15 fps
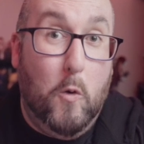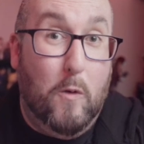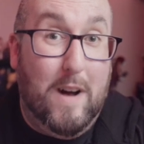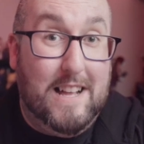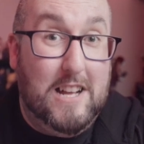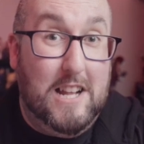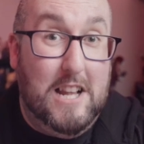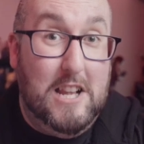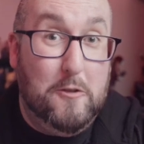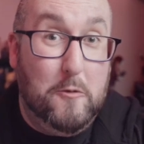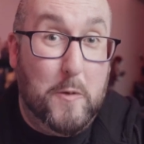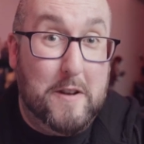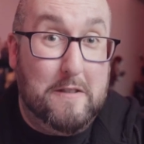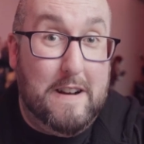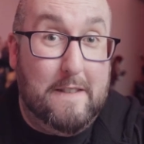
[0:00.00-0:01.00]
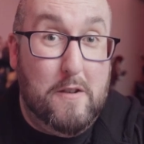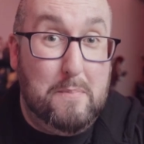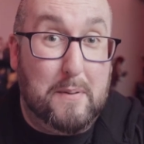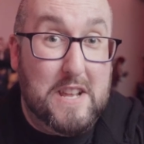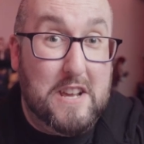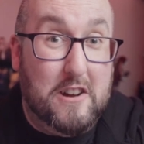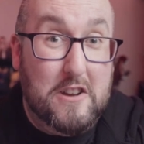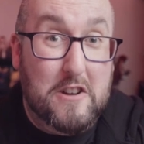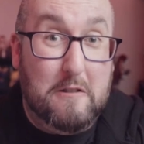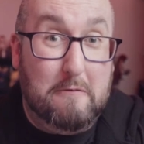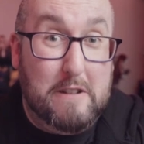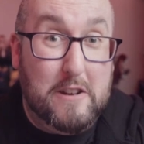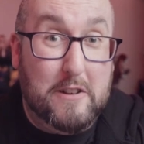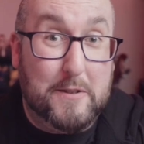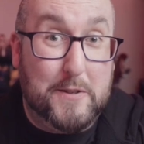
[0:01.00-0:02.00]
Well, hello there, everybody. How are
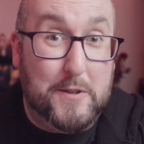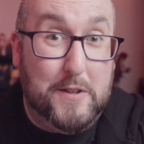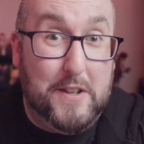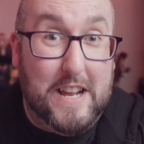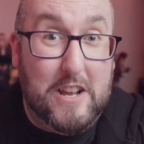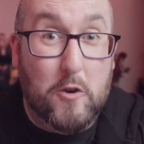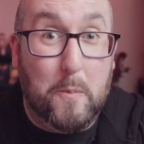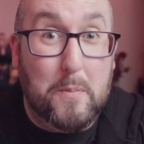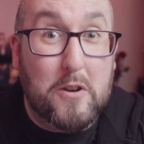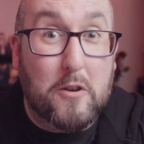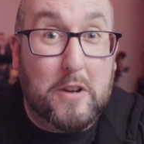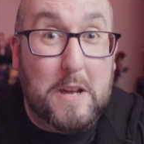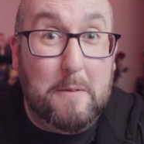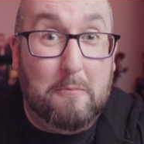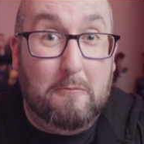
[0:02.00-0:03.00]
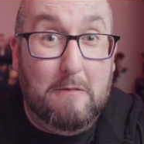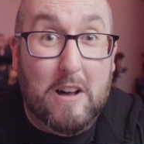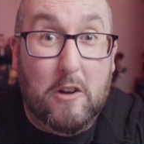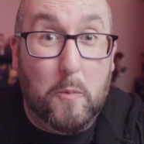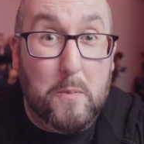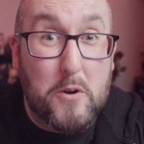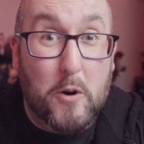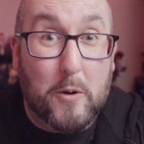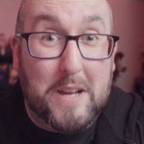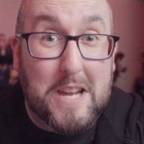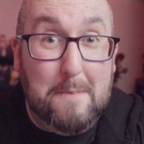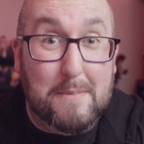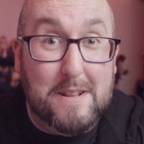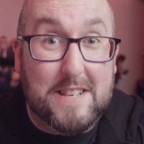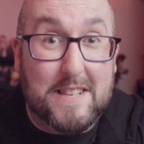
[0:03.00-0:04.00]
we all doing today? Hope you're all keeping well. Hope you're all
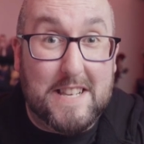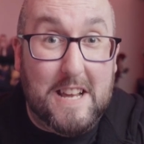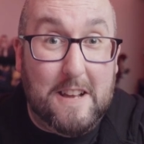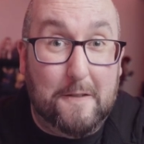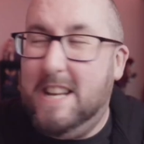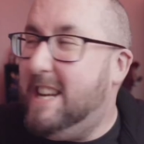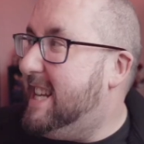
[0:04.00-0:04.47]
keeping safe.